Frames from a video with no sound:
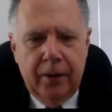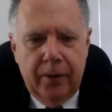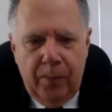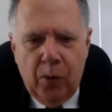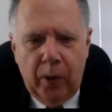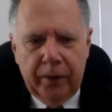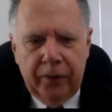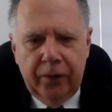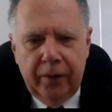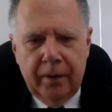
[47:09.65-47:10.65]
the
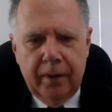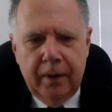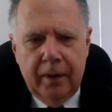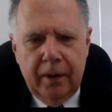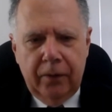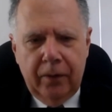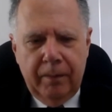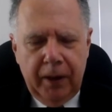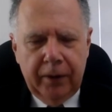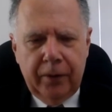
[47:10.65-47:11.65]
ports. It's a
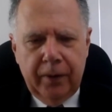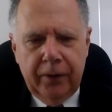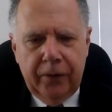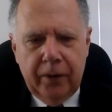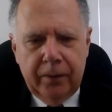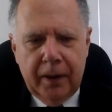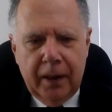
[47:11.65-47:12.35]
military zone.